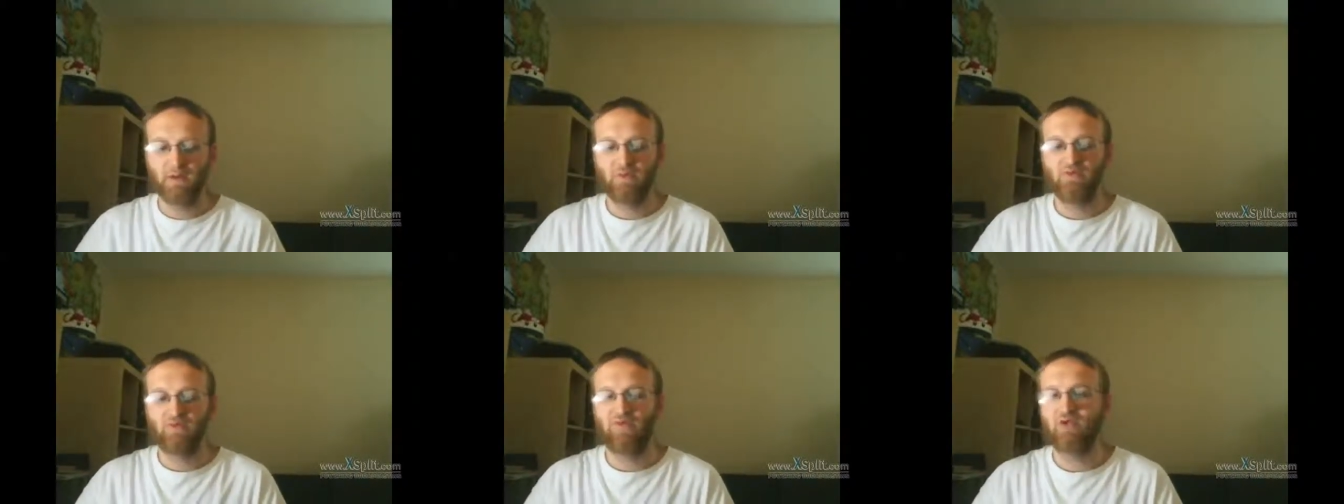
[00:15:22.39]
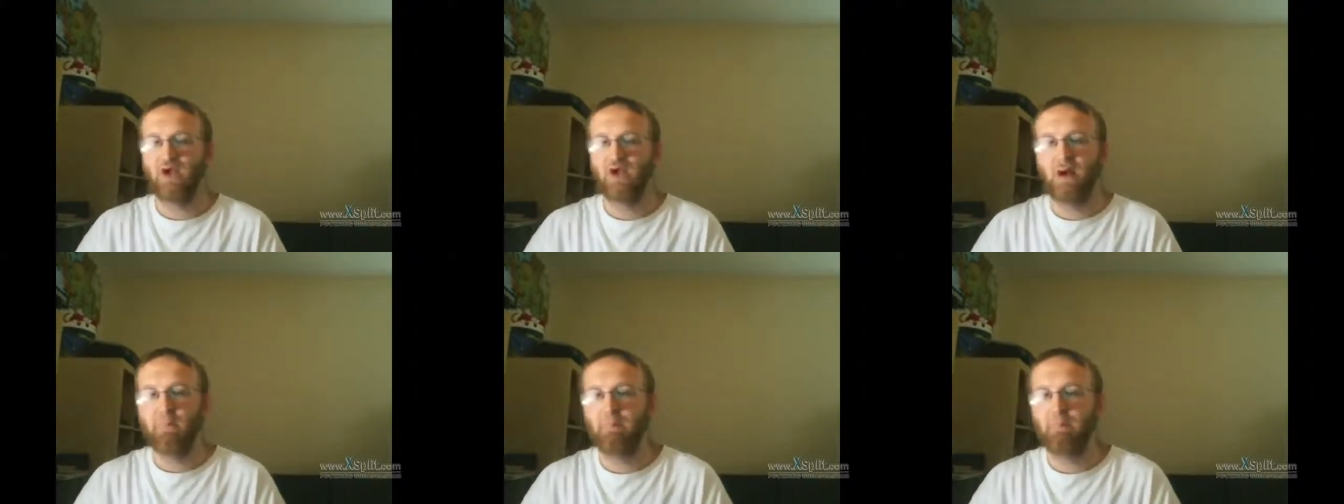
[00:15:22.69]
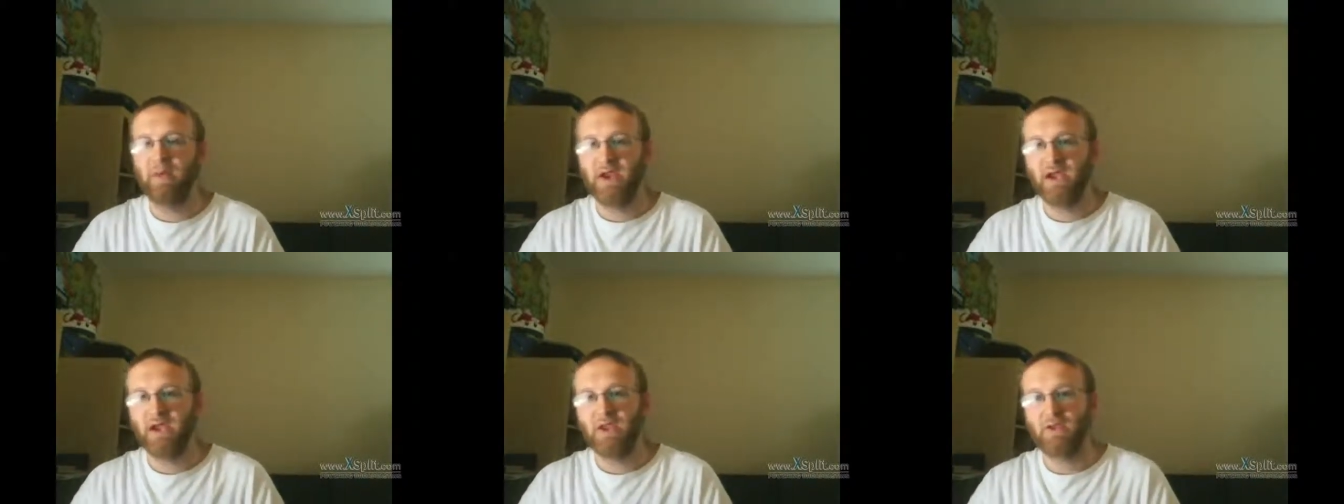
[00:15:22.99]
just a
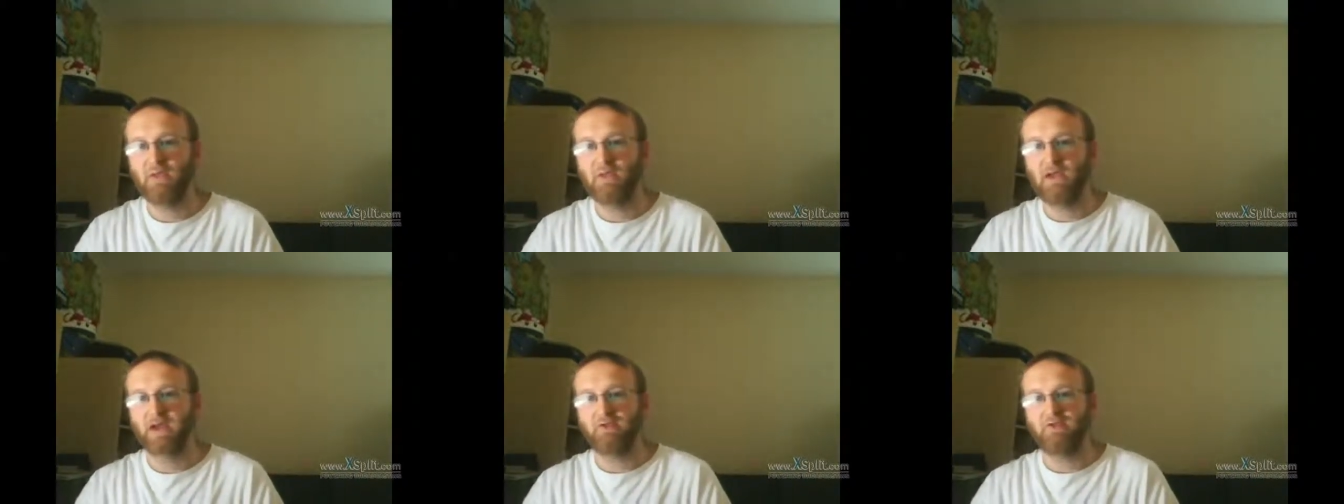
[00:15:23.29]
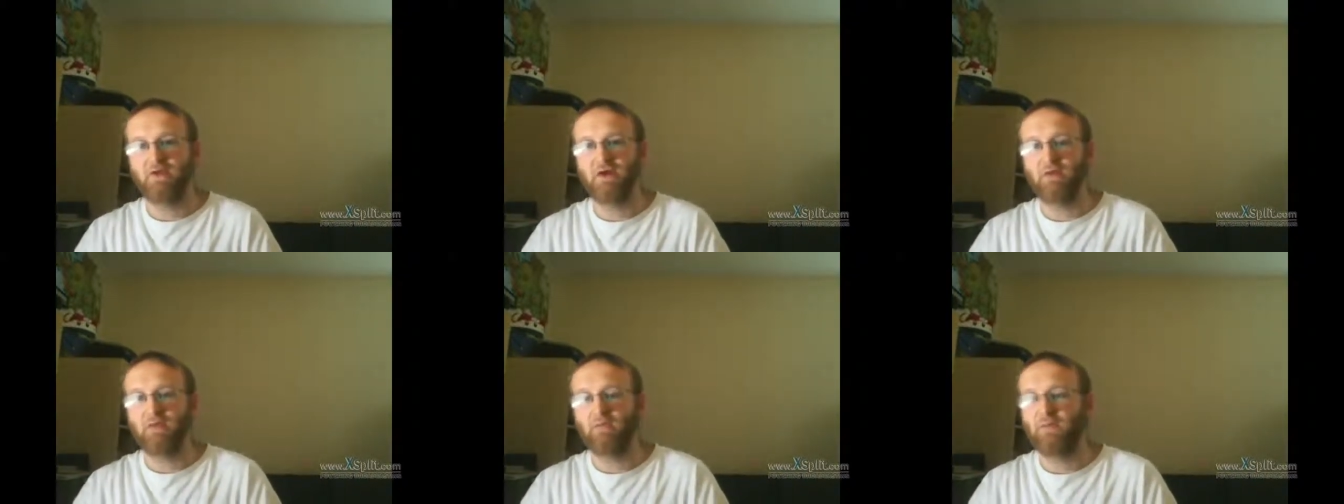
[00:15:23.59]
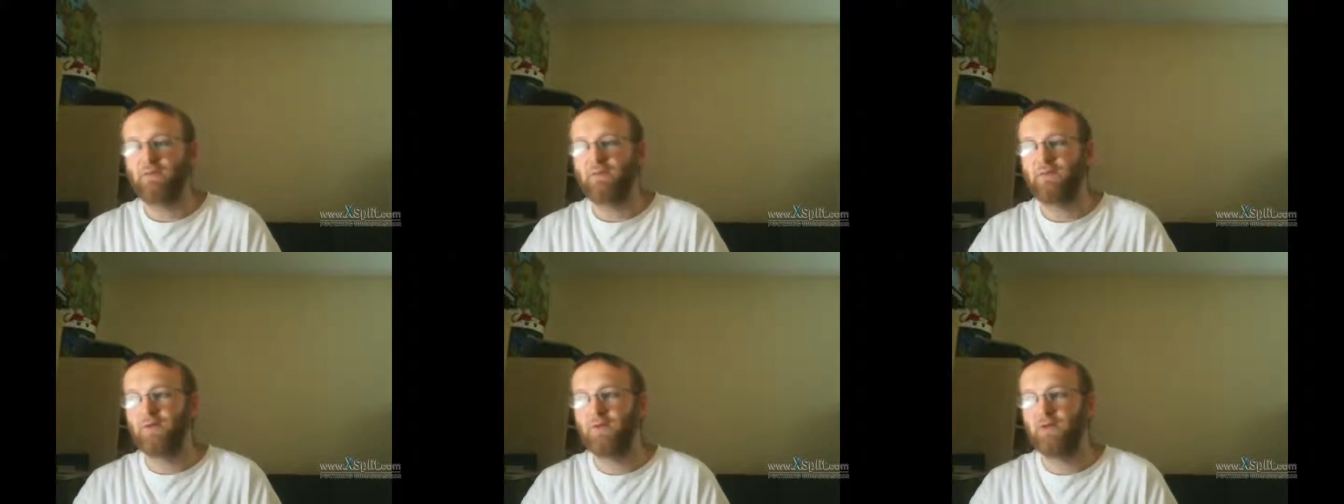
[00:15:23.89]
bin, like a tote,
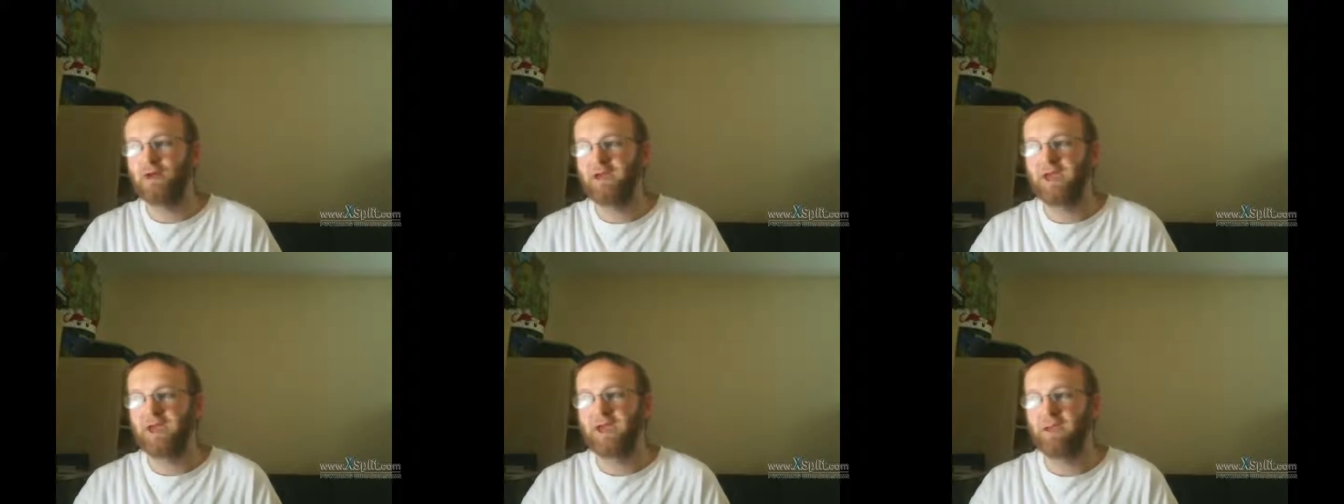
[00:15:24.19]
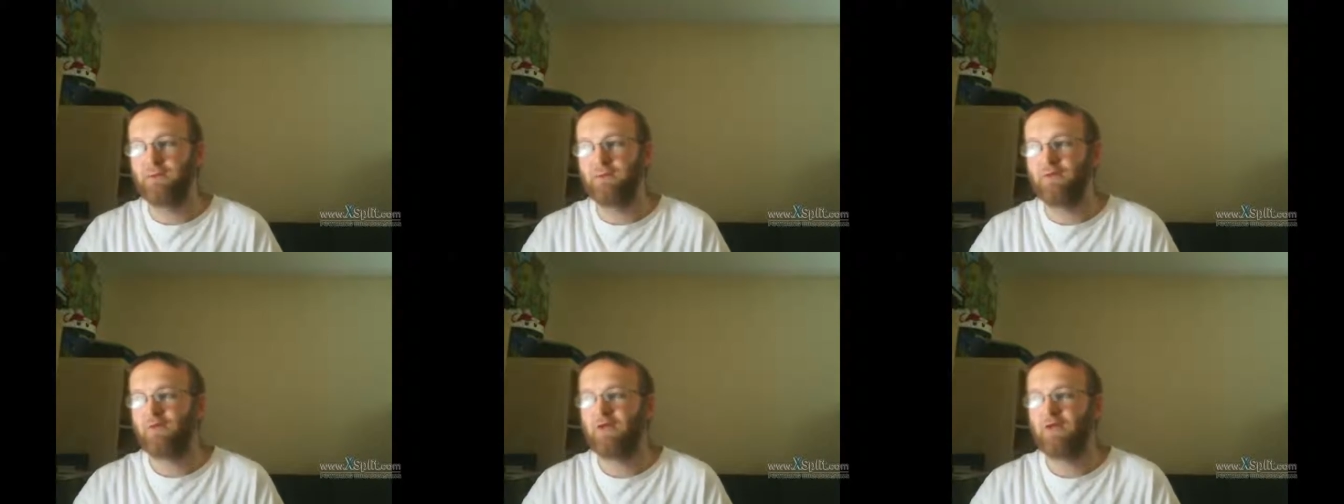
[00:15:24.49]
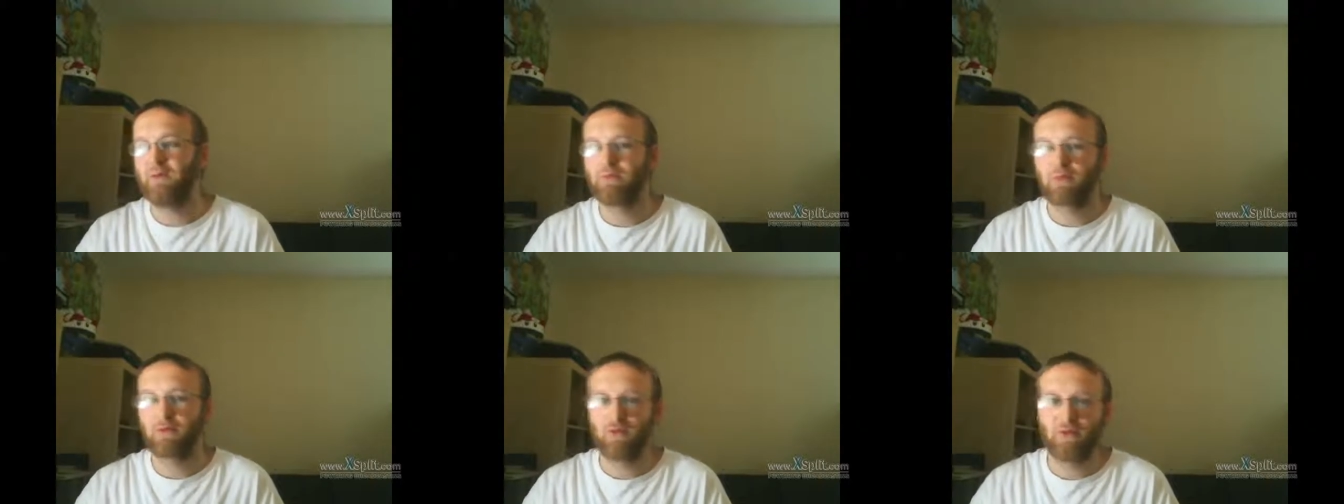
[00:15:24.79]
full of games.
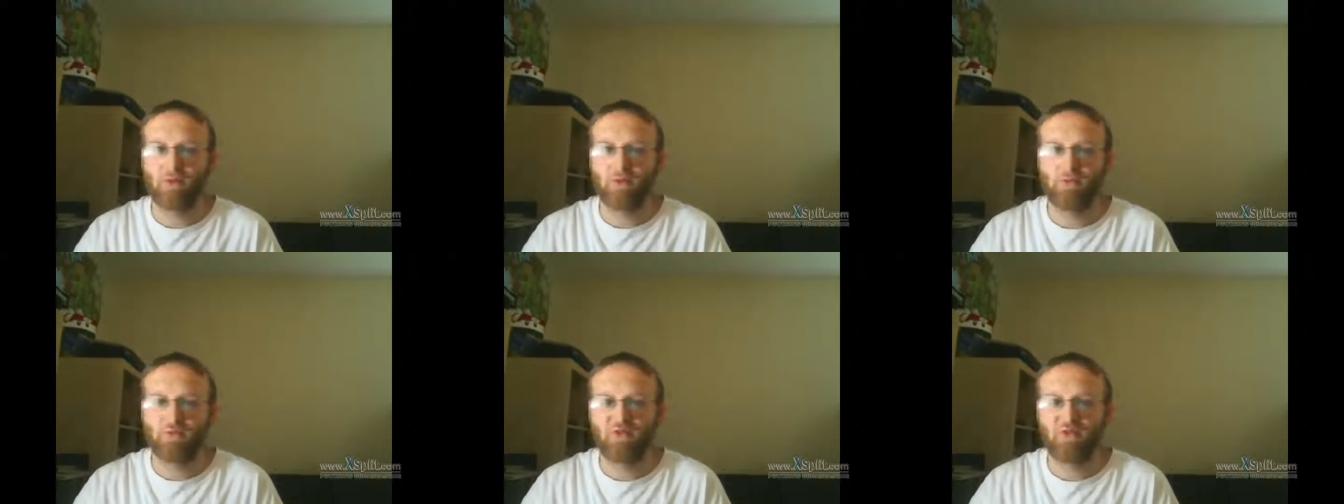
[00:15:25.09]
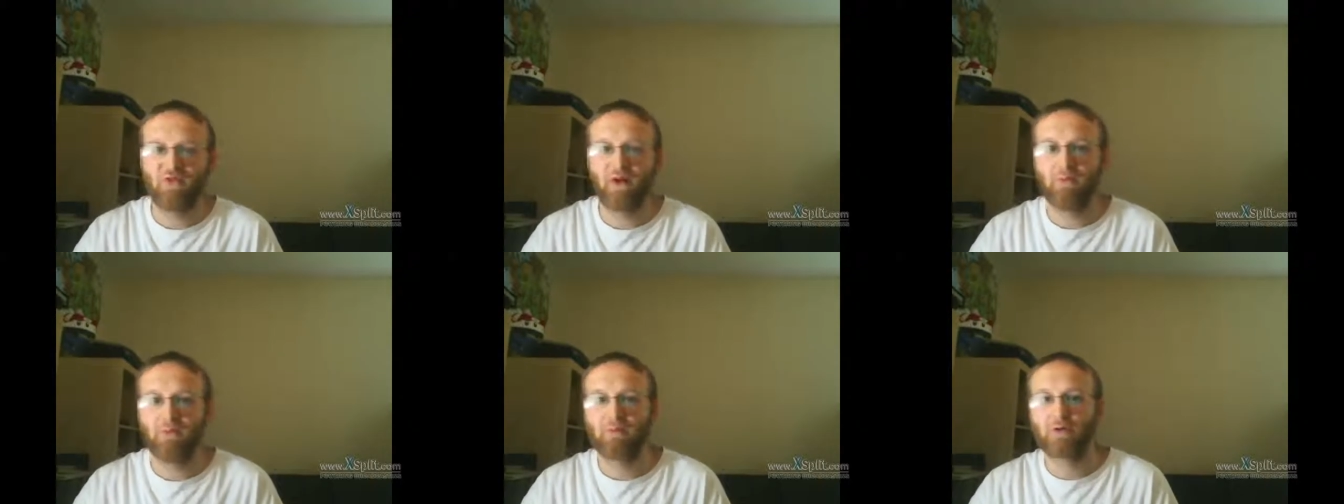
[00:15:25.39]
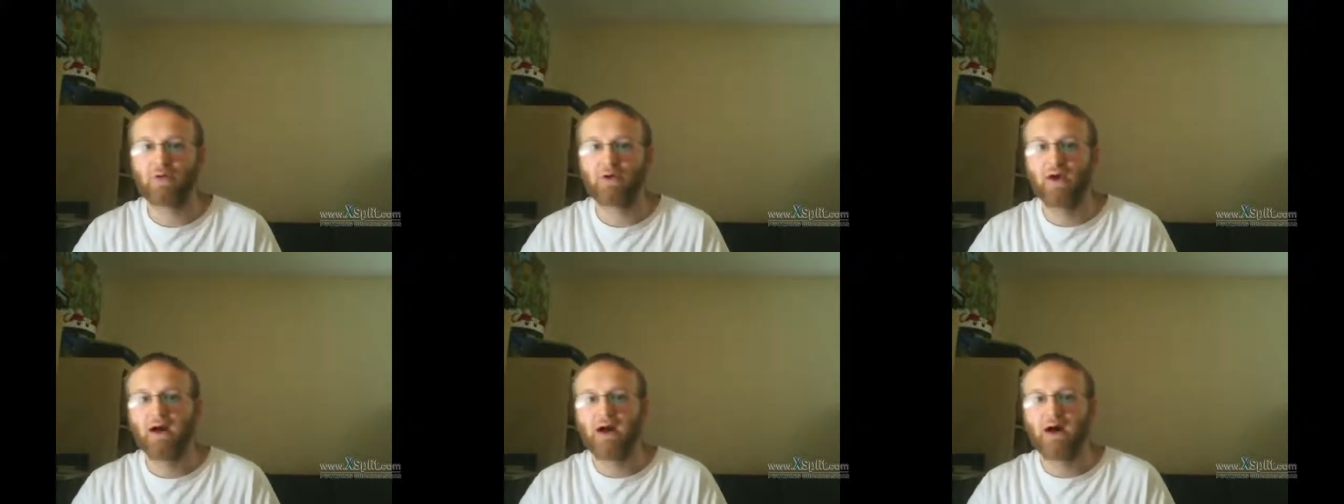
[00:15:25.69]
Some were loose, some
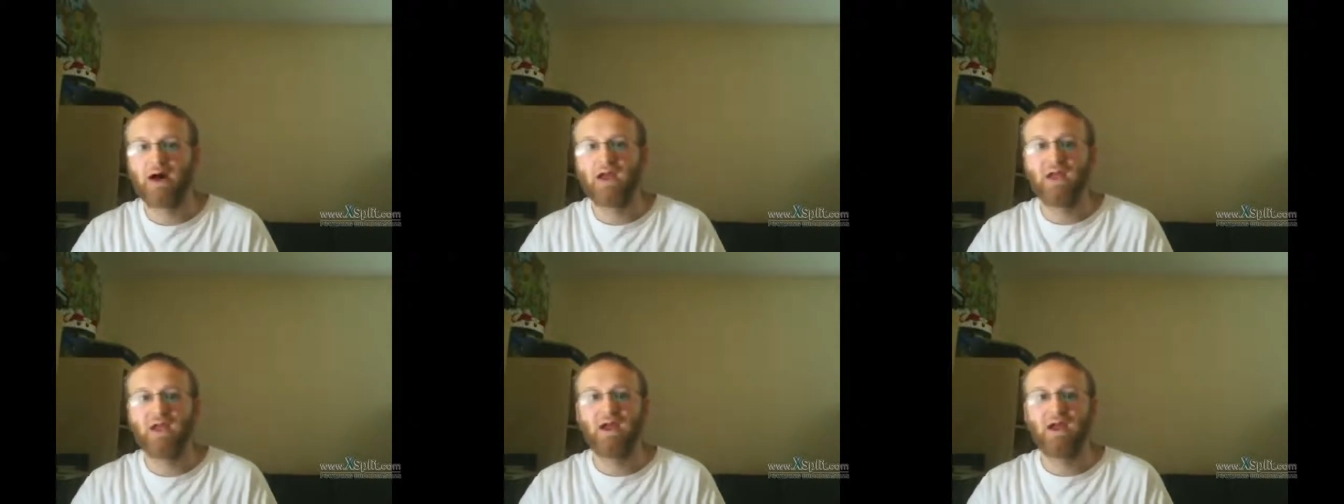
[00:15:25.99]
were not.